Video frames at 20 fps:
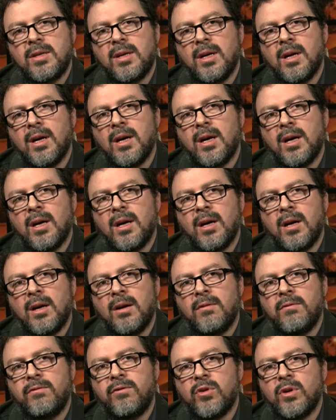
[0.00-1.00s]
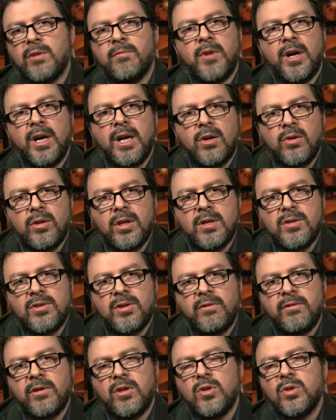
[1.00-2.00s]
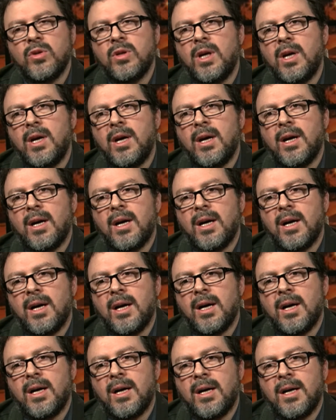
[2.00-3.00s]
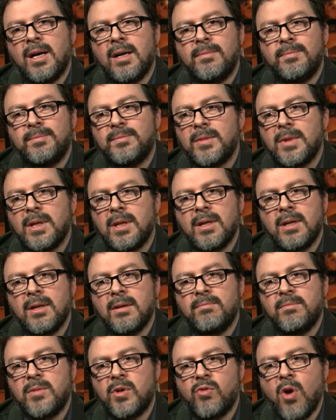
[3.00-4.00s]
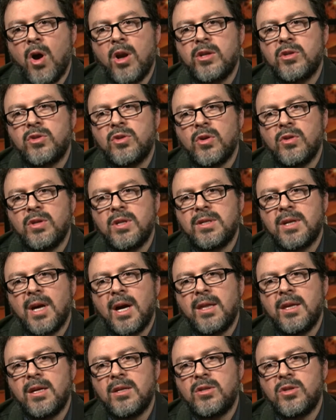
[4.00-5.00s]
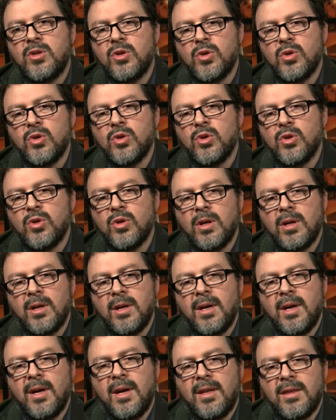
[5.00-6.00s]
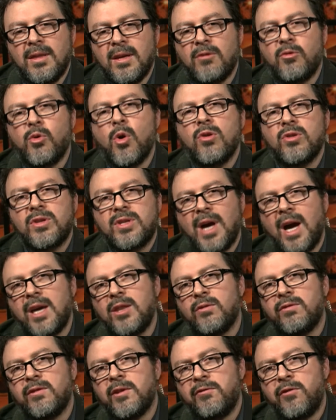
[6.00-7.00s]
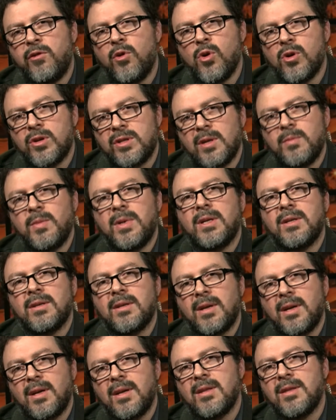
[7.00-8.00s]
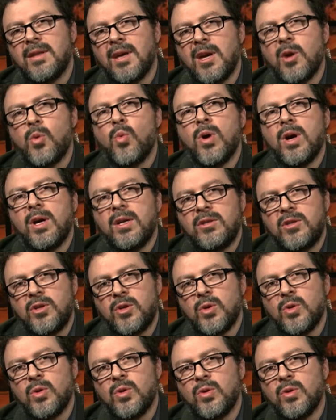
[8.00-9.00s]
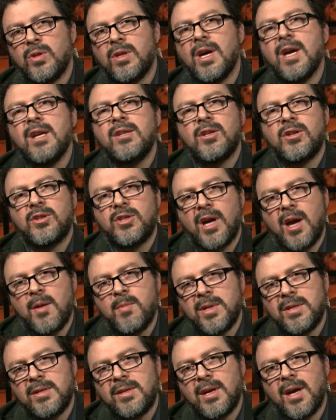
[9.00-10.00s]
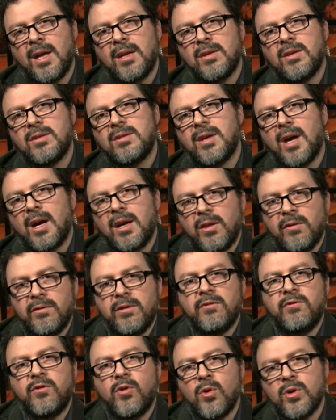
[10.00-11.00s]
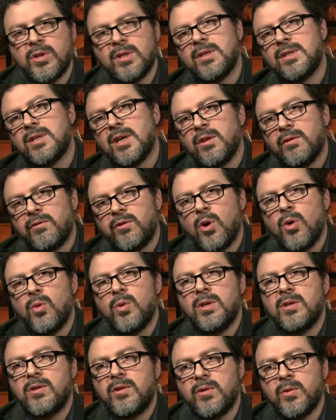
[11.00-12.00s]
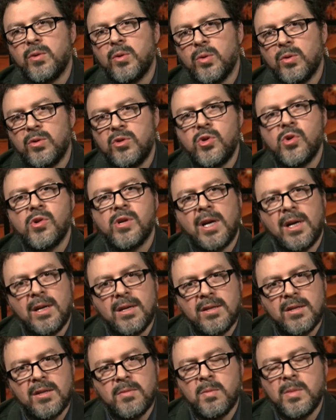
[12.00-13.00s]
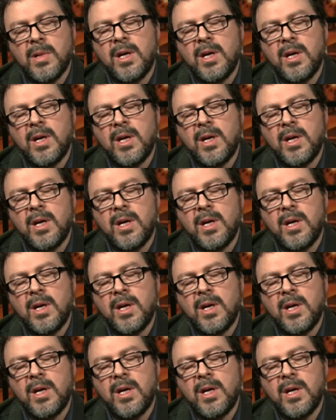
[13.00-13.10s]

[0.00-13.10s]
for a very good interview, Rolling Stone decided to the wrong side of the force. I mean, they went to the entertainment side of the force instead of going through journalism.